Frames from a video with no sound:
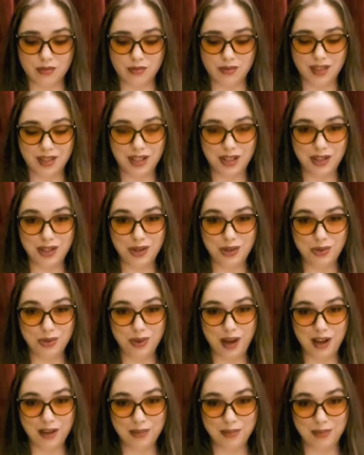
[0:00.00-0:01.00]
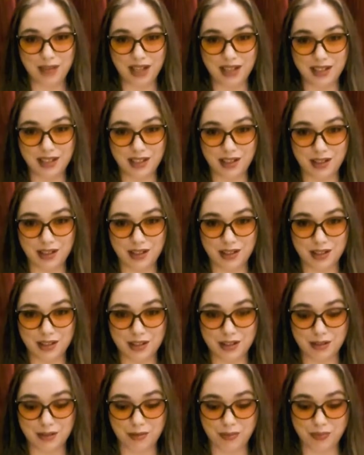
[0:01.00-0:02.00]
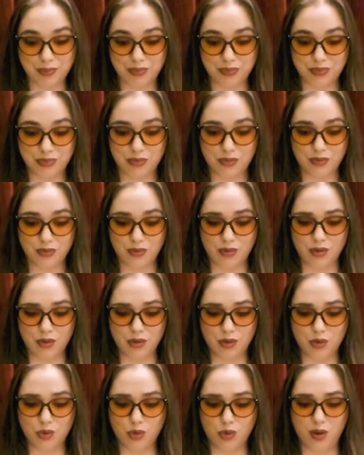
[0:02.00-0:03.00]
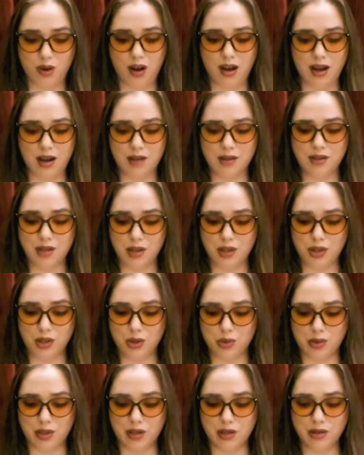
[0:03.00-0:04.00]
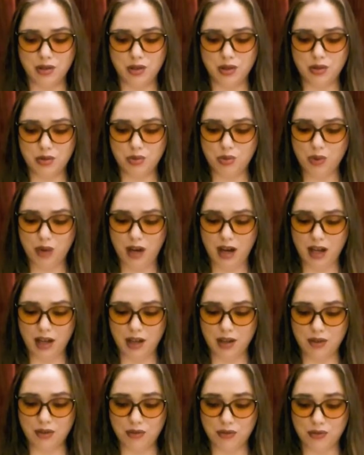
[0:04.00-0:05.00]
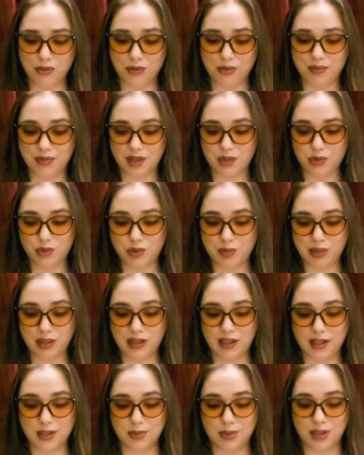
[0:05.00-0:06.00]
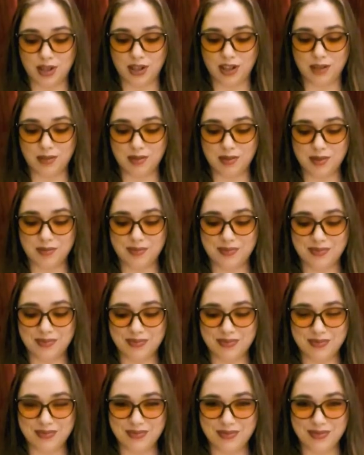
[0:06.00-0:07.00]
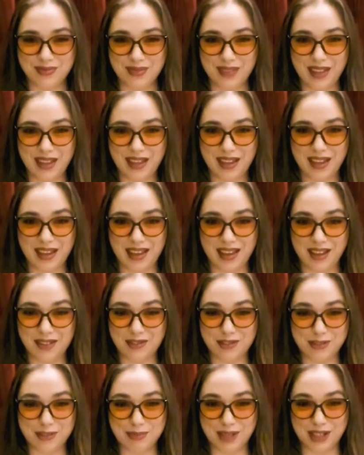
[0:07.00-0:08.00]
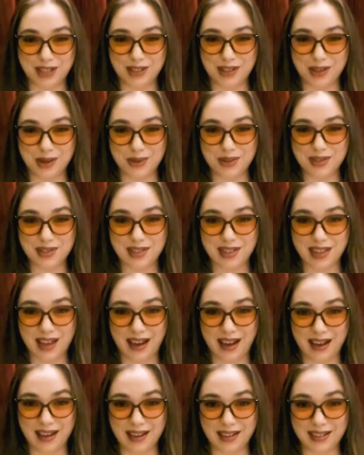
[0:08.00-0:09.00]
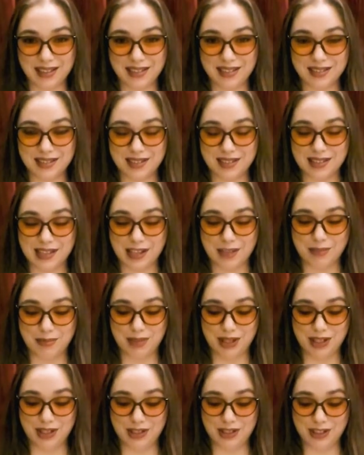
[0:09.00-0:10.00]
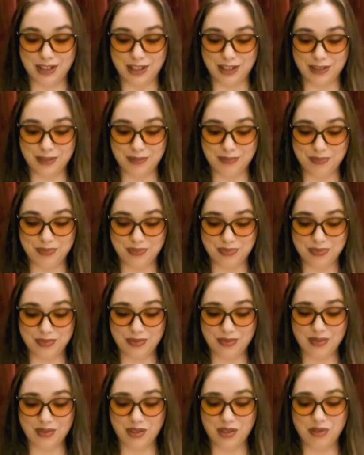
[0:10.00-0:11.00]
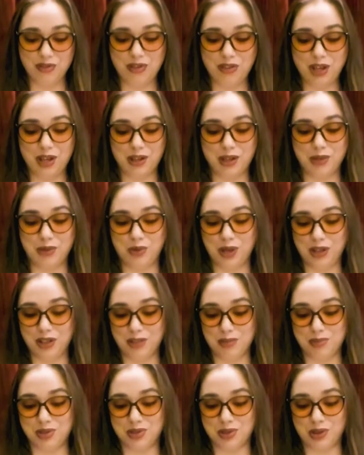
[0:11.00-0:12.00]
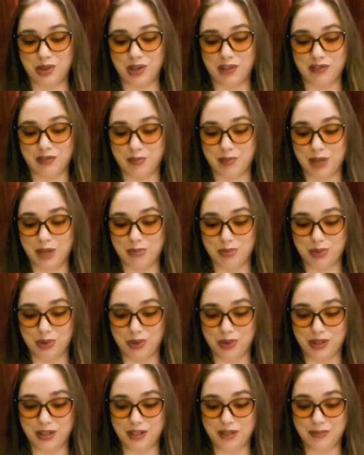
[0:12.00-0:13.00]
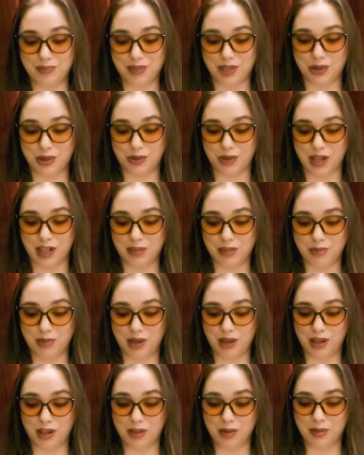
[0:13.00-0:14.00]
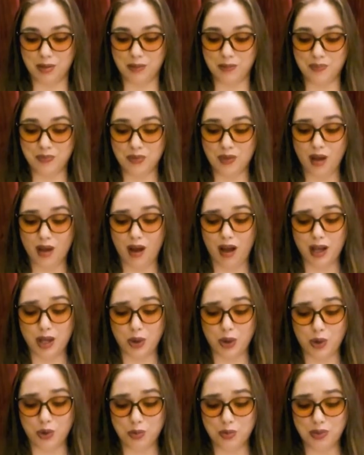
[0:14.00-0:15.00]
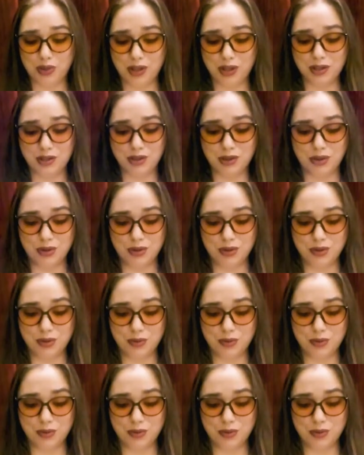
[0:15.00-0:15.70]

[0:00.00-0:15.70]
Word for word: Knew what, my dear? Why, that you were a good wife, replied Bob. Everybody knows that, said Peter. Very well observed, my boy, cried Bob. I hope they do.